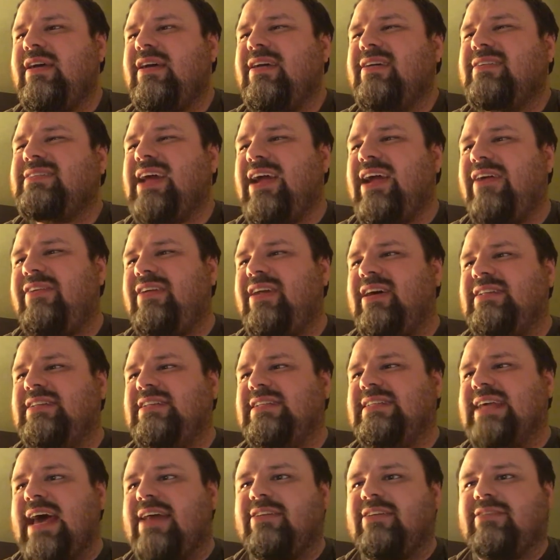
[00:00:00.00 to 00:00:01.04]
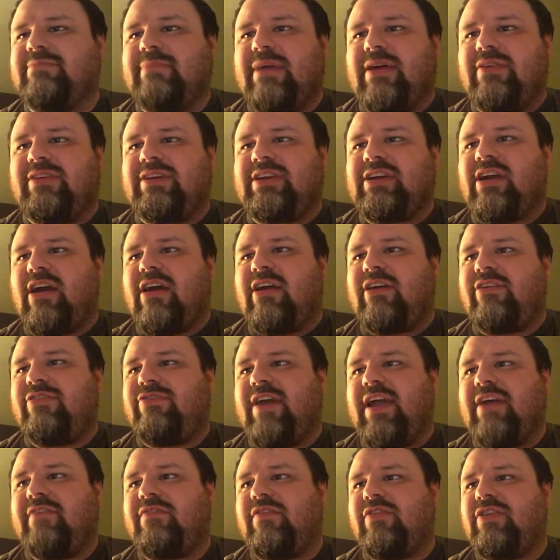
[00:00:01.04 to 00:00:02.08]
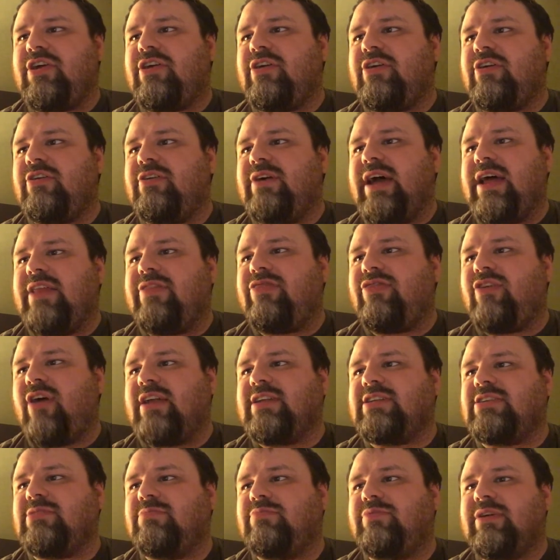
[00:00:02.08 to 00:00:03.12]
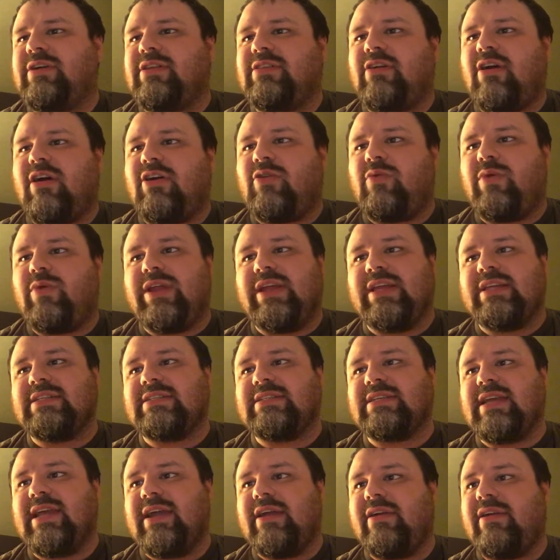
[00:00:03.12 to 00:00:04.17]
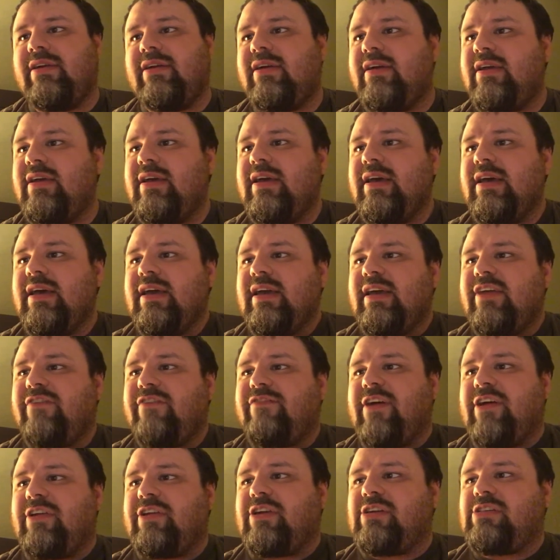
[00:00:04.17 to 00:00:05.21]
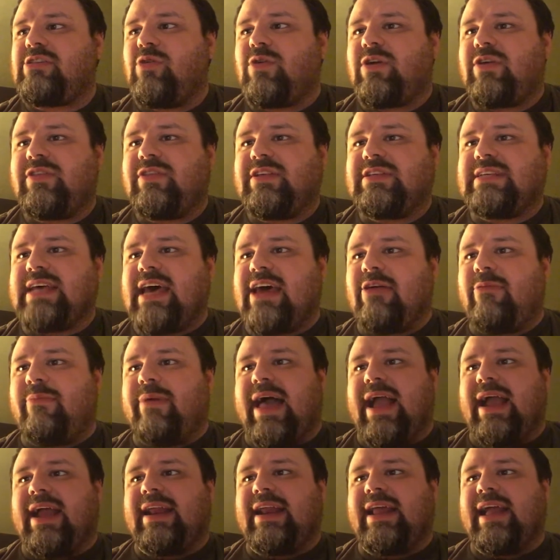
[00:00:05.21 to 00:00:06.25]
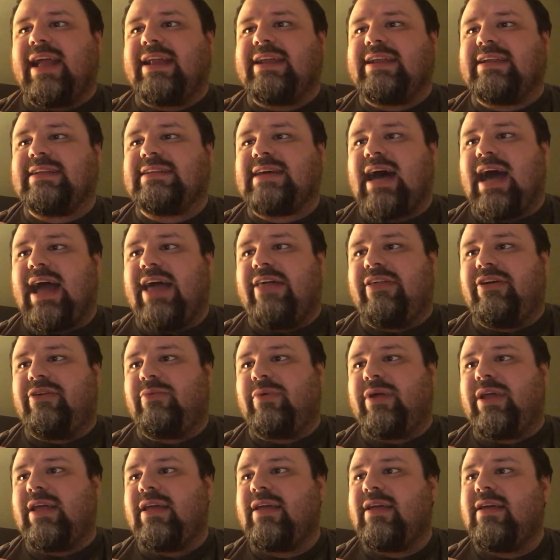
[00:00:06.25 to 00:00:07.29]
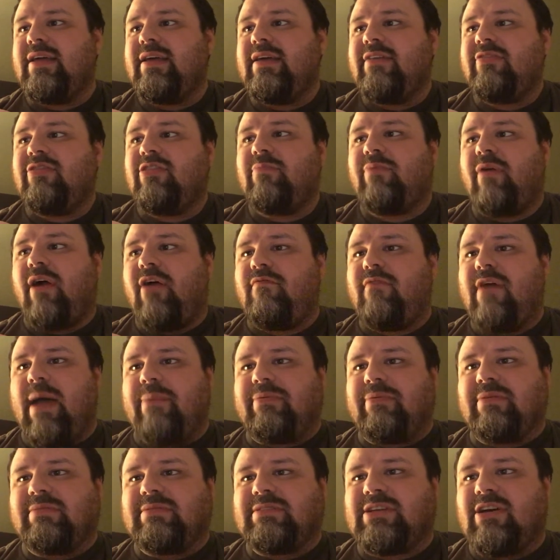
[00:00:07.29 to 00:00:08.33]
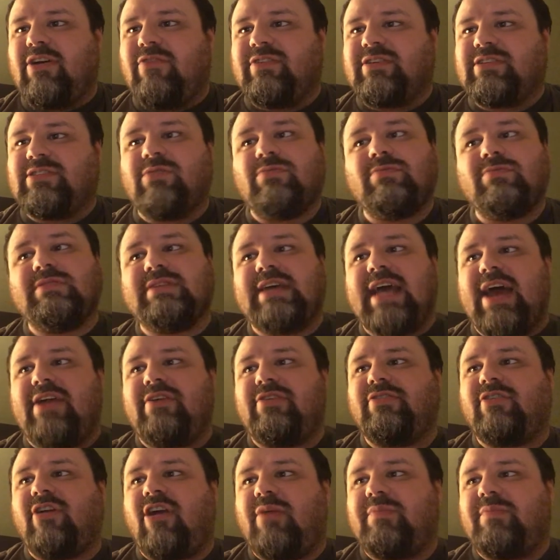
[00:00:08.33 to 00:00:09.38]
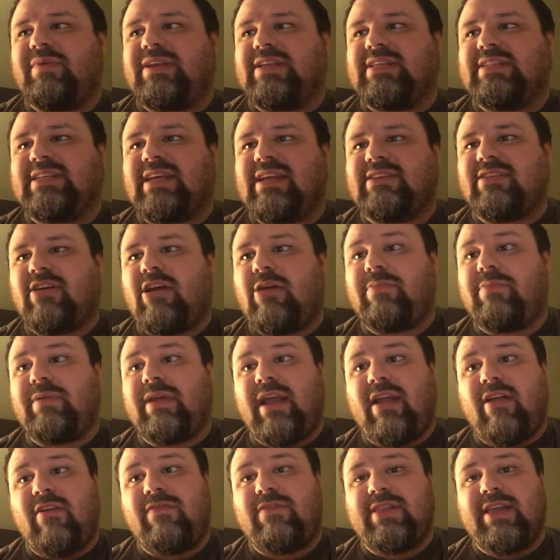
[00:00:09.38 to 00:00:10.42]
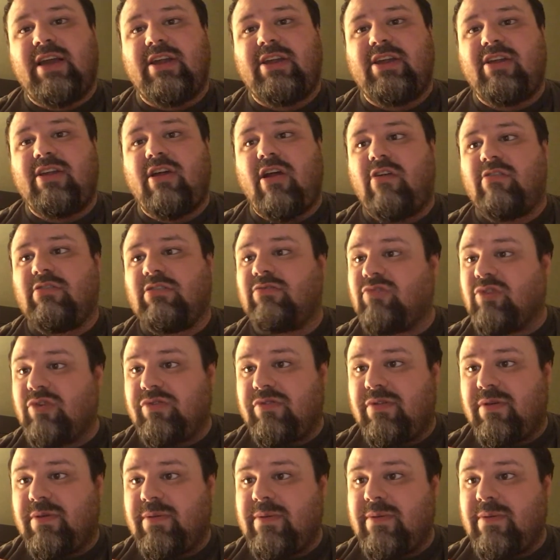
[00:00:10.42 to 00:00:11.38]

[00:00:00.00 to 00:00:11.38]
Taryn unsaddled Mellingar, thankful the girl had thought to bring along Gwydion's gear. He found a cloak in the saddlebag and handed it to Islandwy. The bard wrapped himself in his own tattered garment and set his harp carefully on a gnarled root.